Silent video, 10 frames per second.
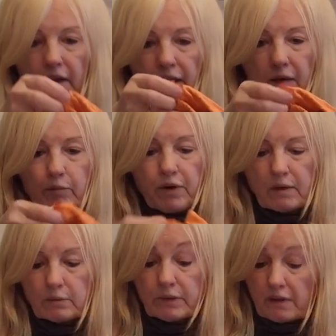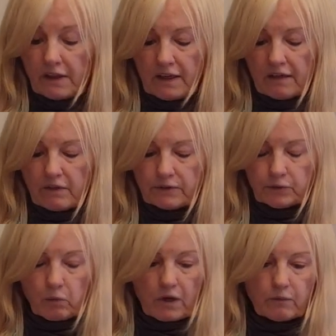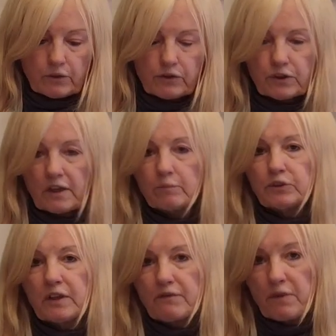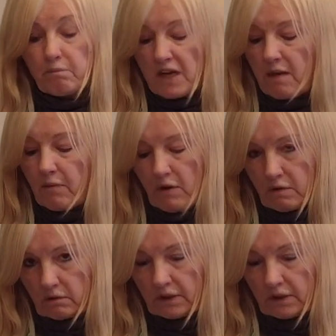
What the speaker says: and probably the heaviest one, which comes off the Minimo.